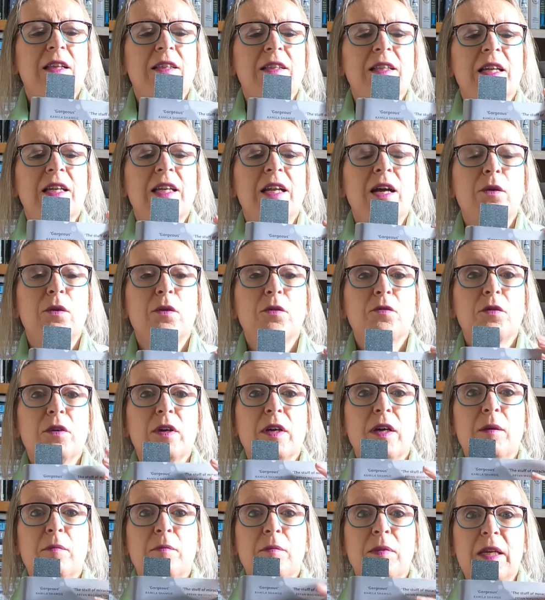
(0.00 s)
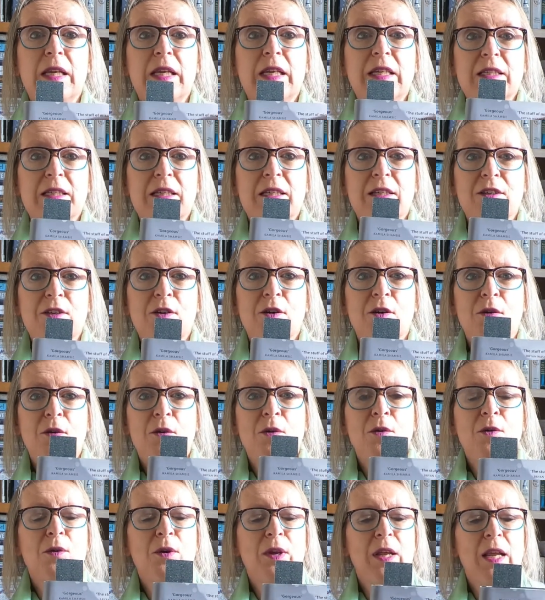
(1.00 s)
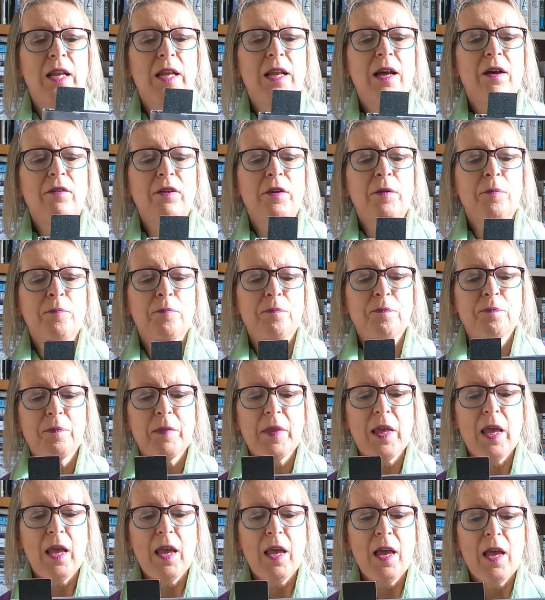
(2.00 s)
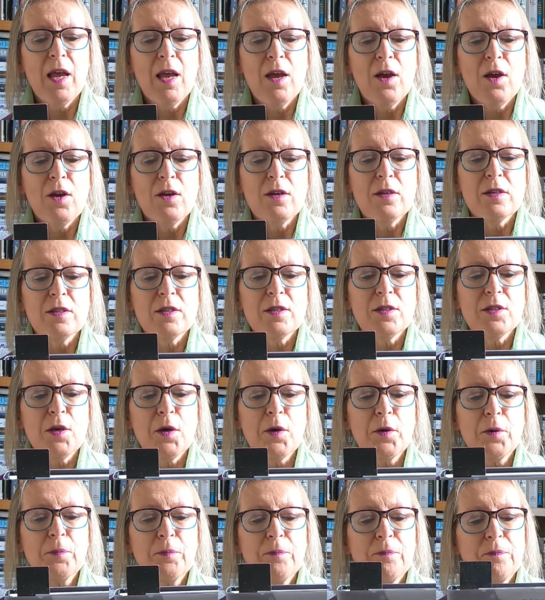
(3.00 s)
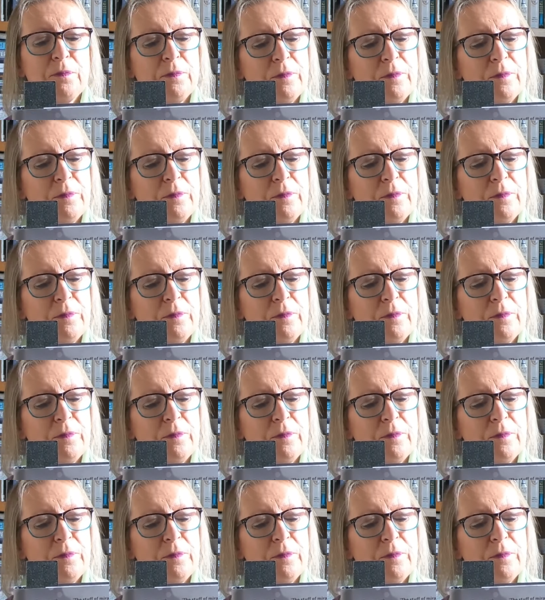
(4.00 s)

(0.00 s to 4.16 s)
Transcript: and then I'll have completed all 11. So